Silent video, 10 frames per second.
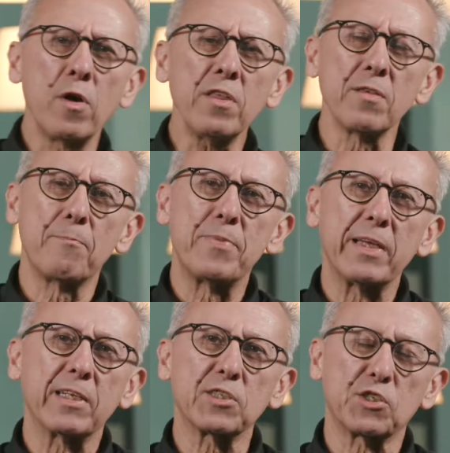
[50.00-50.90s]
one of the
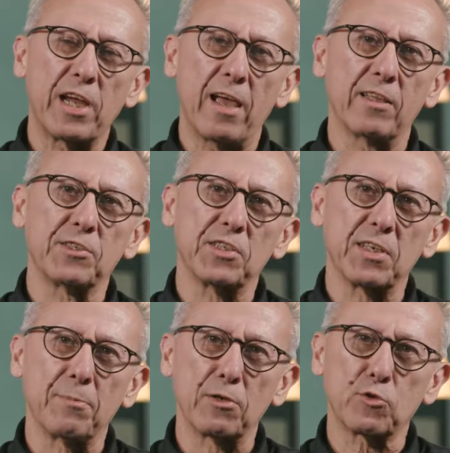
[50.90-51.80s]
biggest challenges
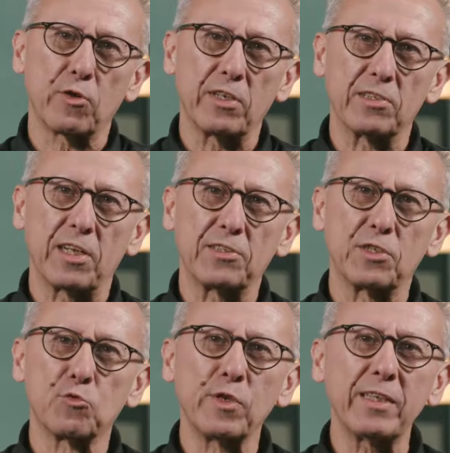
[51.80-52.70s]
in most
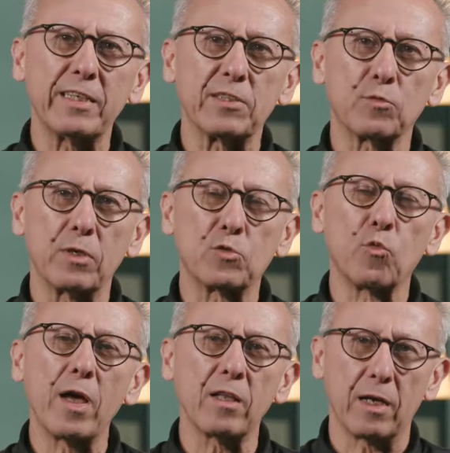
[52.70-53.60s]
organizations really is it's
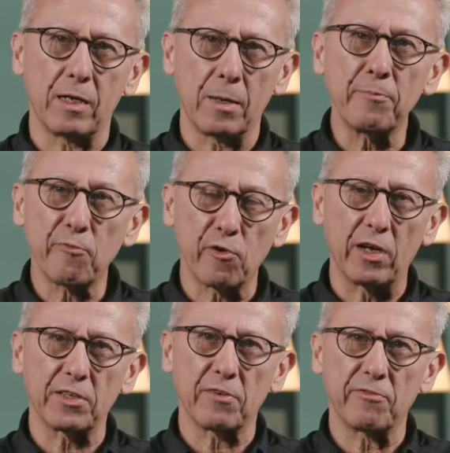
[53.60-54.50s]
well up
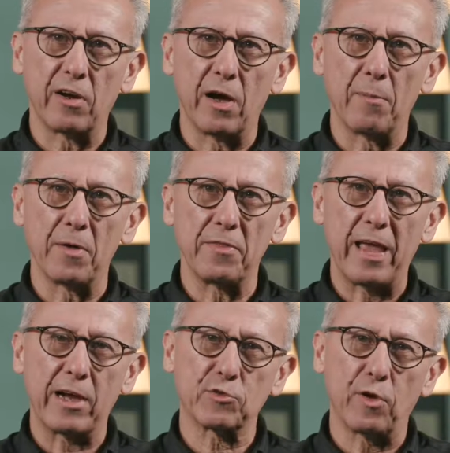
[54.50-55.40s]
front from
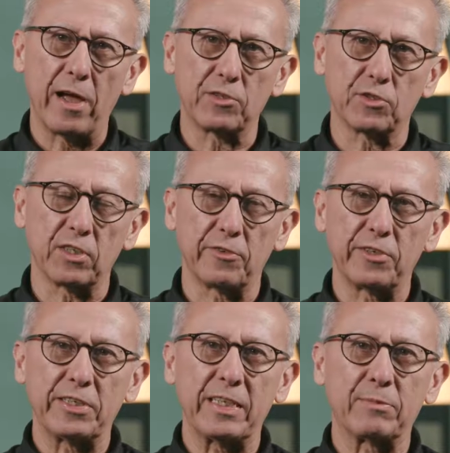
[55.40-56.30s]
the actual Agile
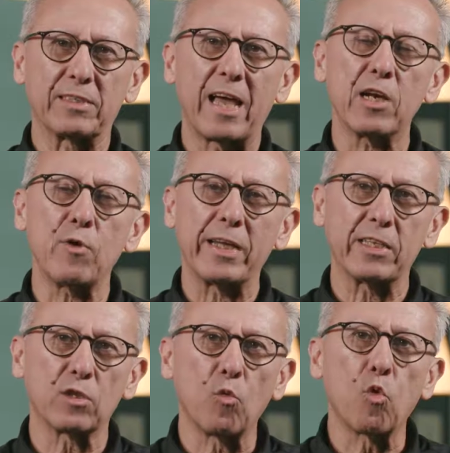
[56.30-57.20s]
delivery teams. It's how do I
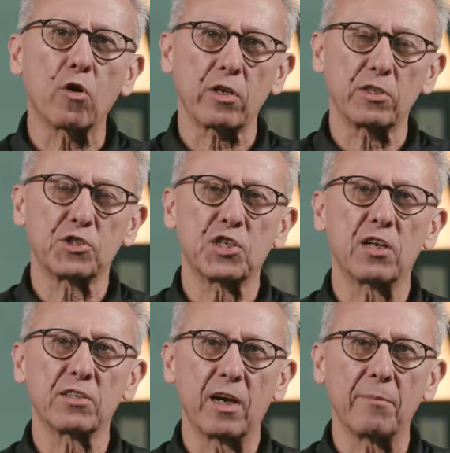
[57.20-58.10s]
get the work
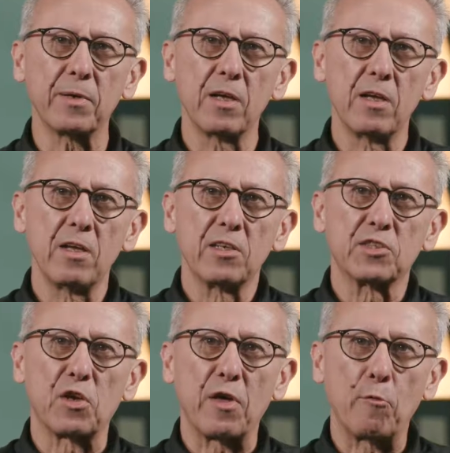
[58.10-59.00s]
chunked up
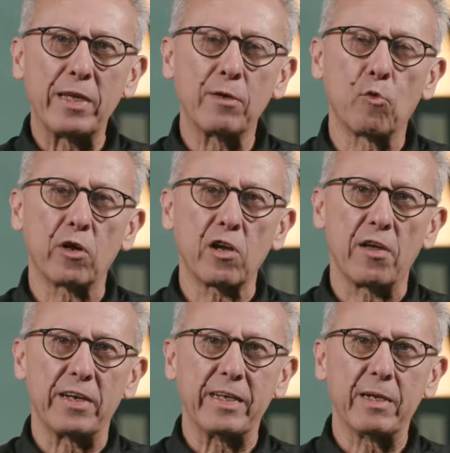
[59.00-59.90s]
so that we can work
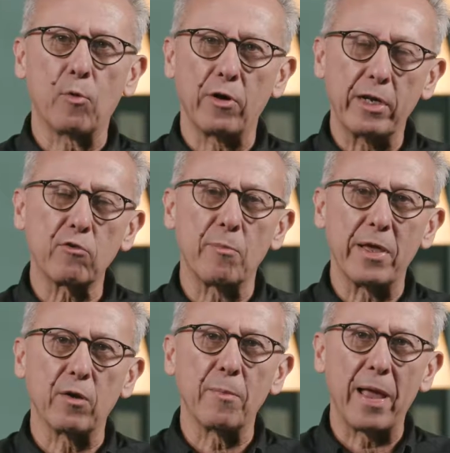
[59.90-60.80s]
on it in a more incremental